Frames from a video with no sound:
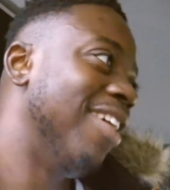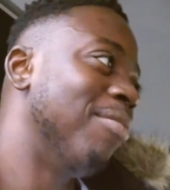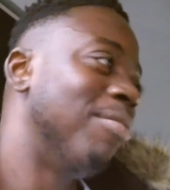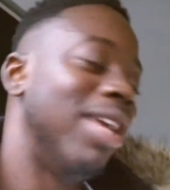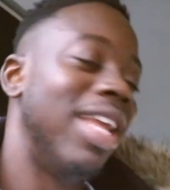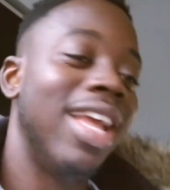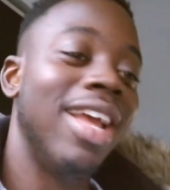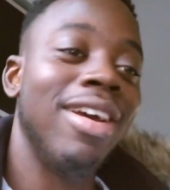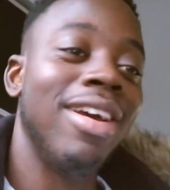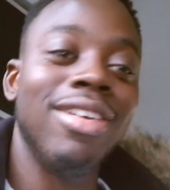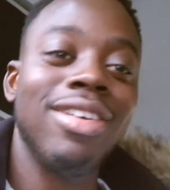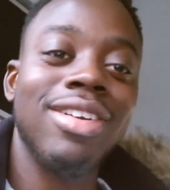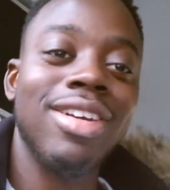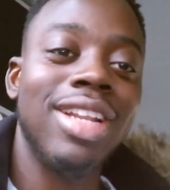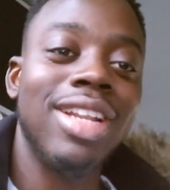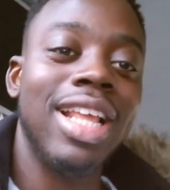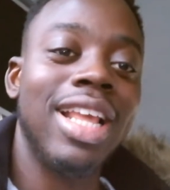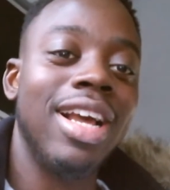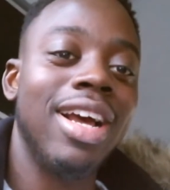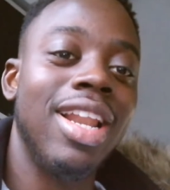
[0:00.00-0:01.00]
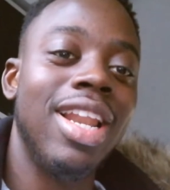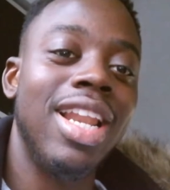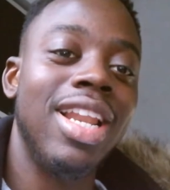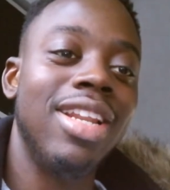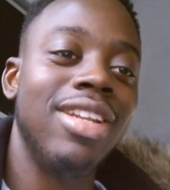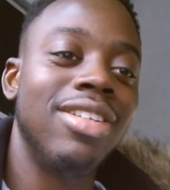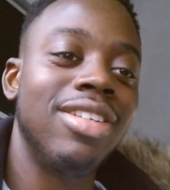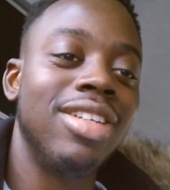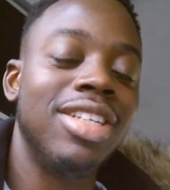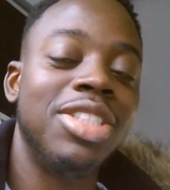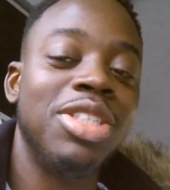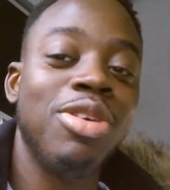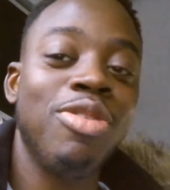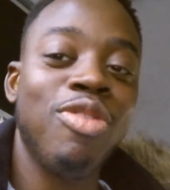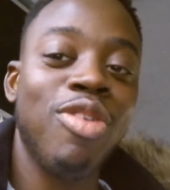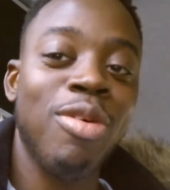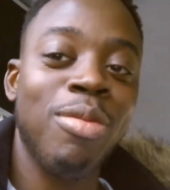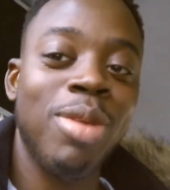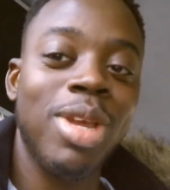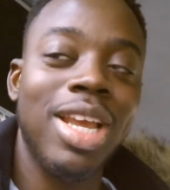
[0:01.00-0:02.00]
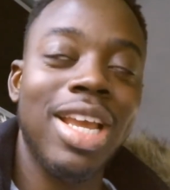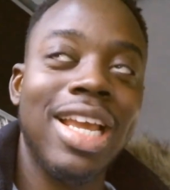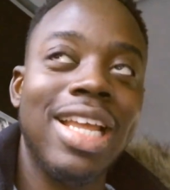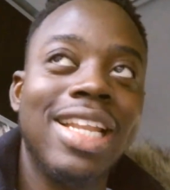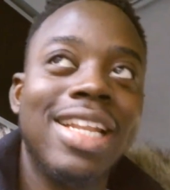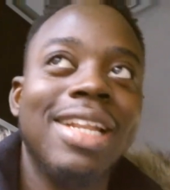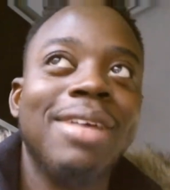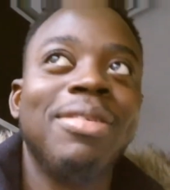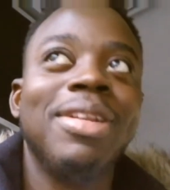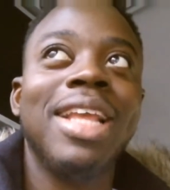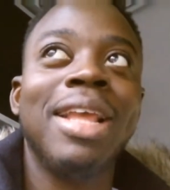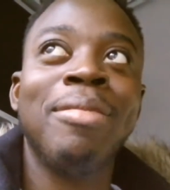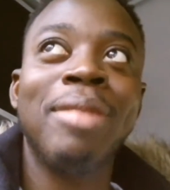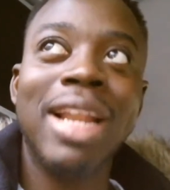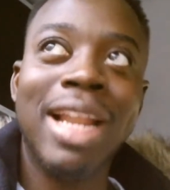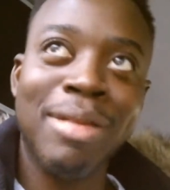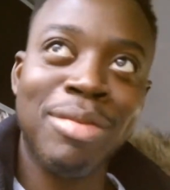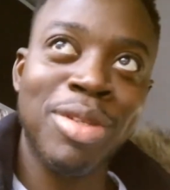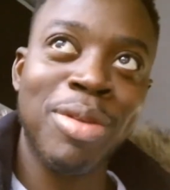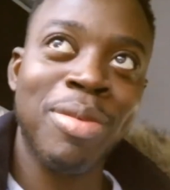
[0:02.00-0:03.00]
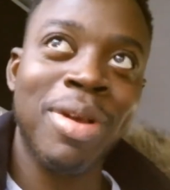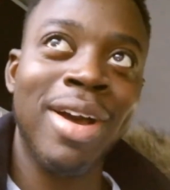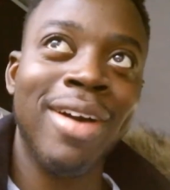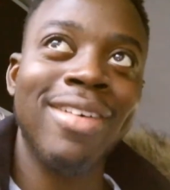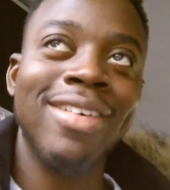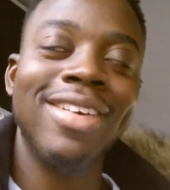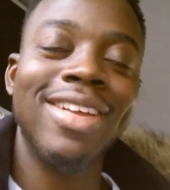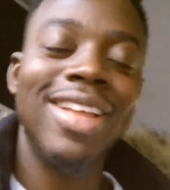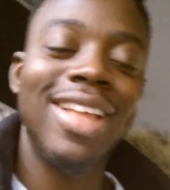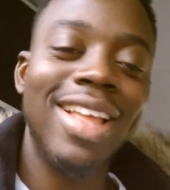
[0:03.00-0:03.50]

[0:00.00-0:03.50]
But yeah, I'm gonna chill for a bit and then I'm gonna get my laptop out,